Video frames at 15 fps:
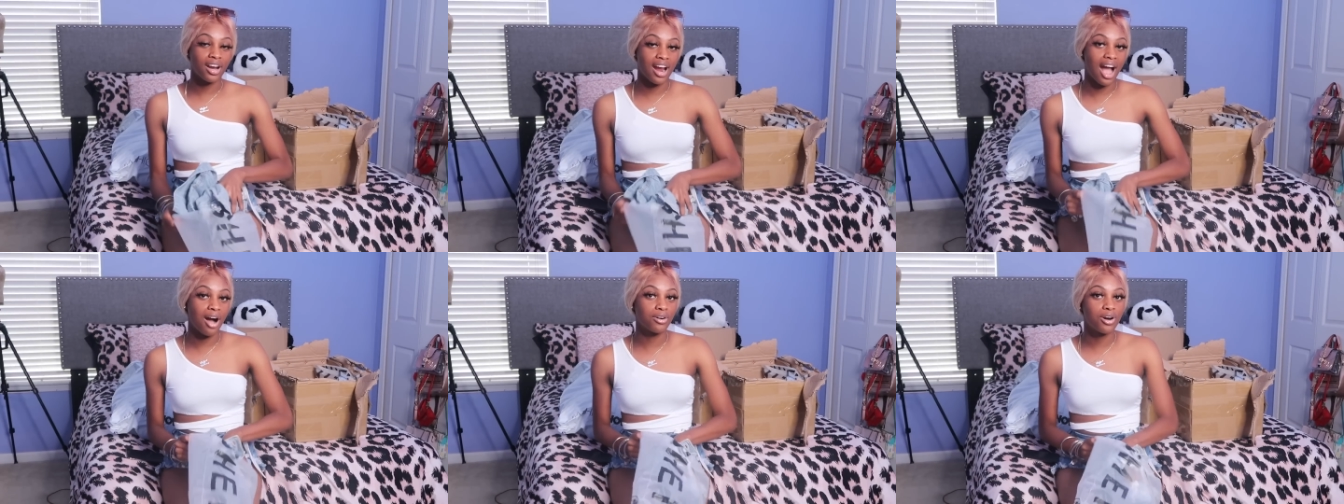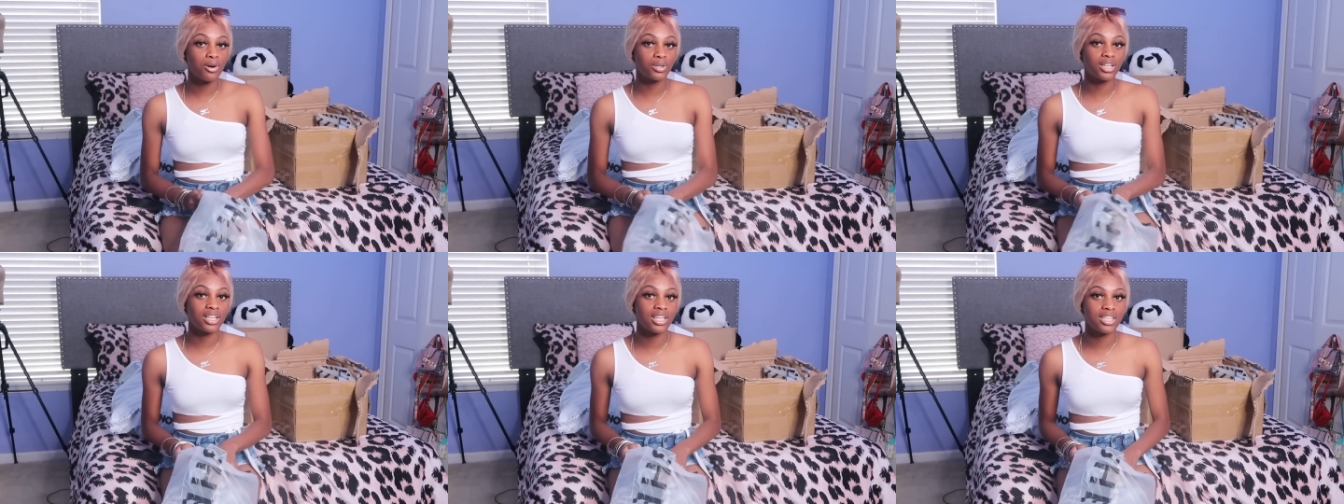care how
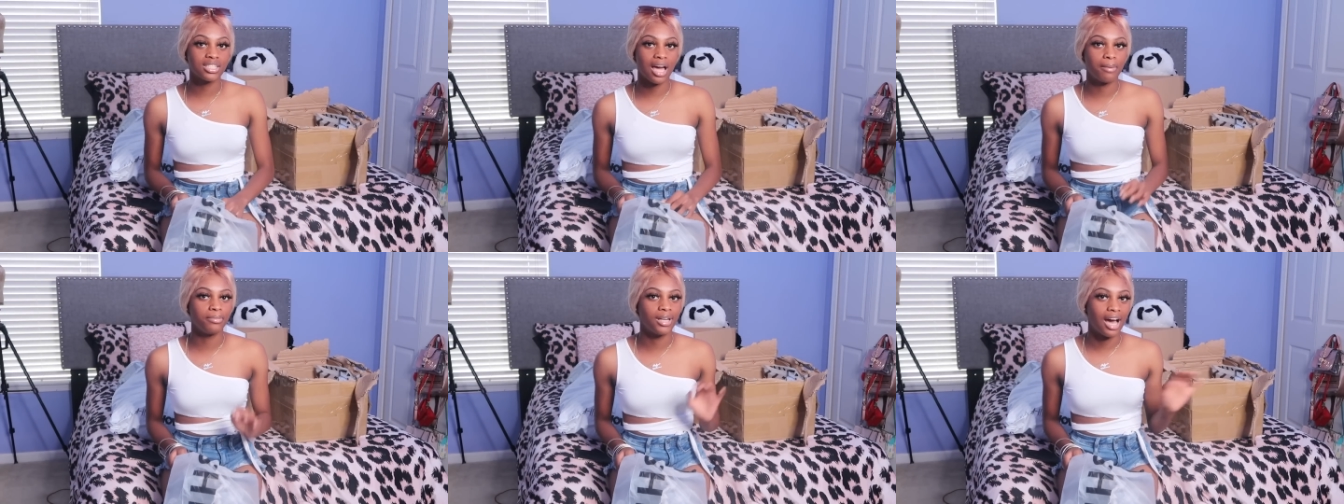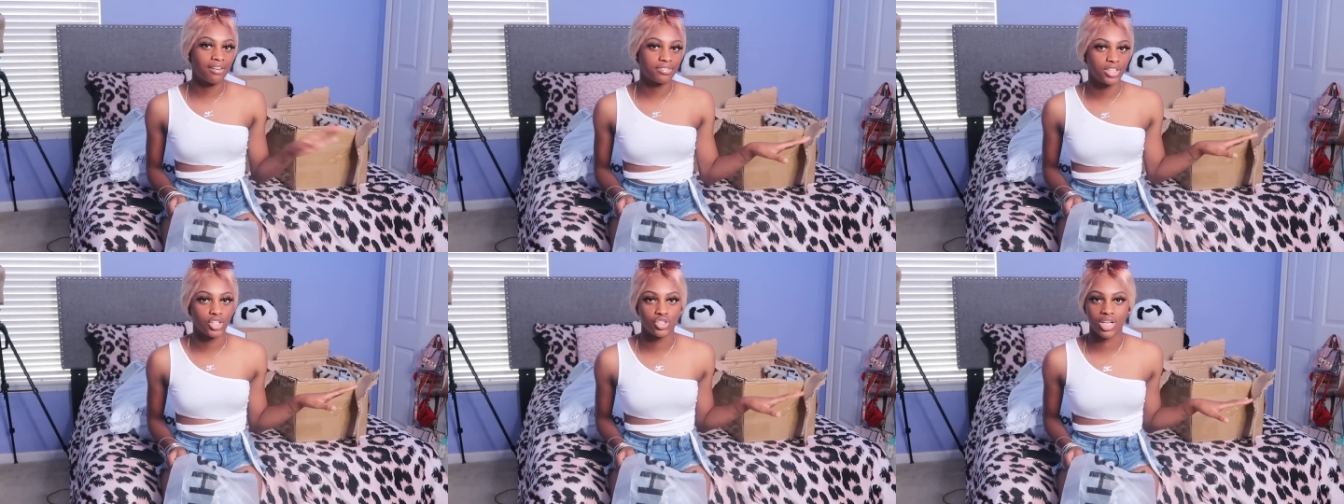cold it is, I'm
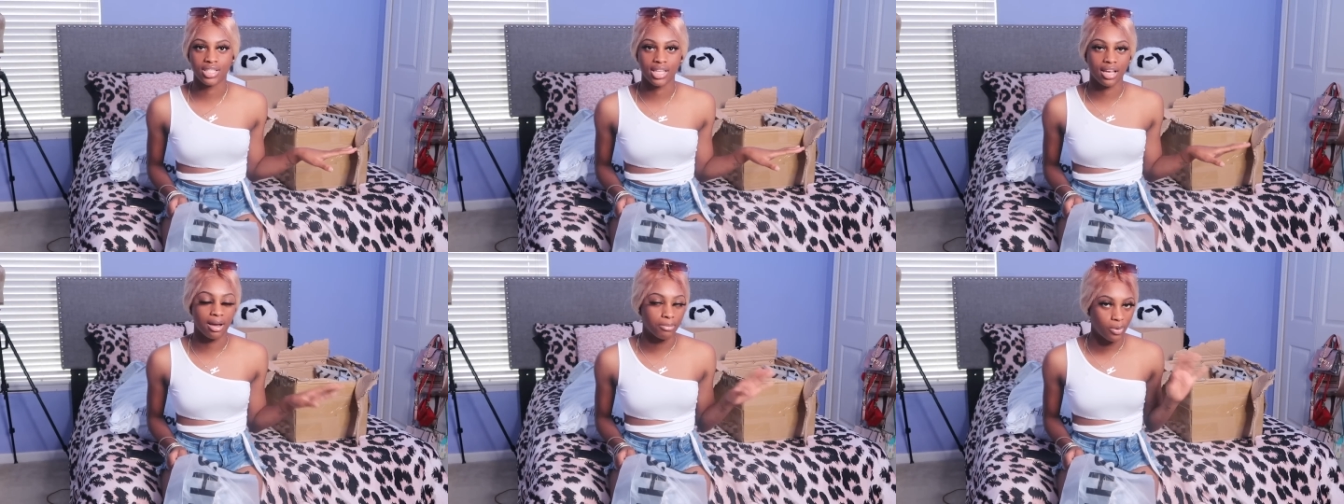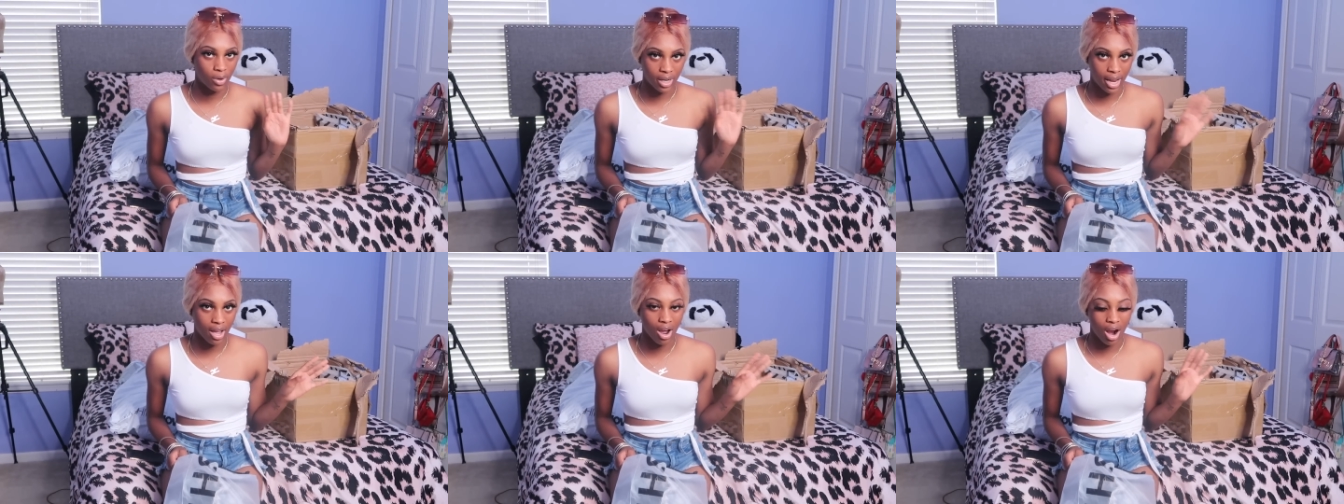not gonna dress like I'm
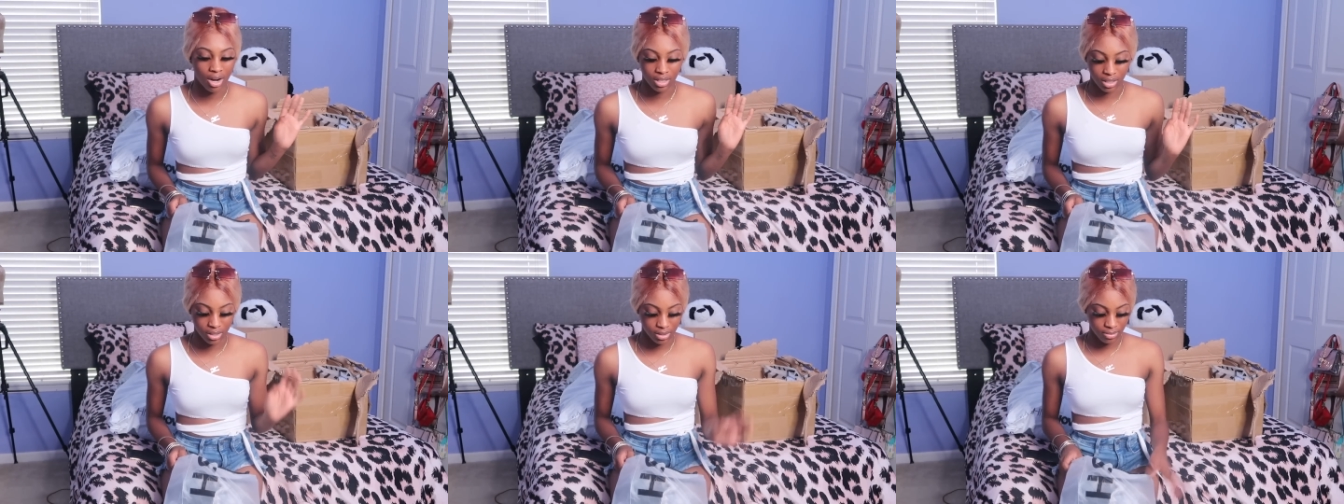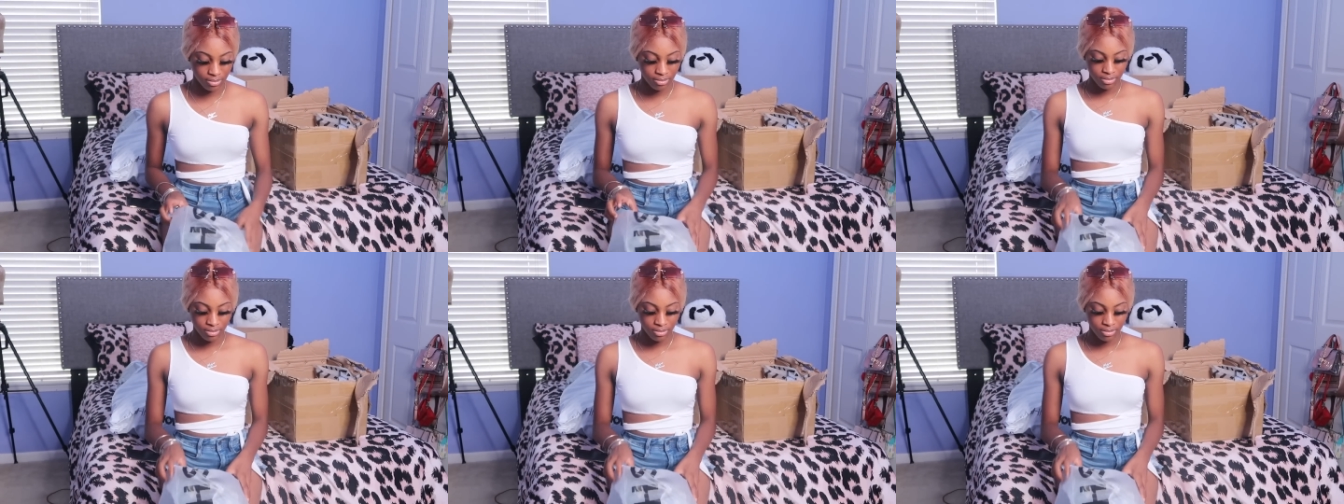going to Antarctica.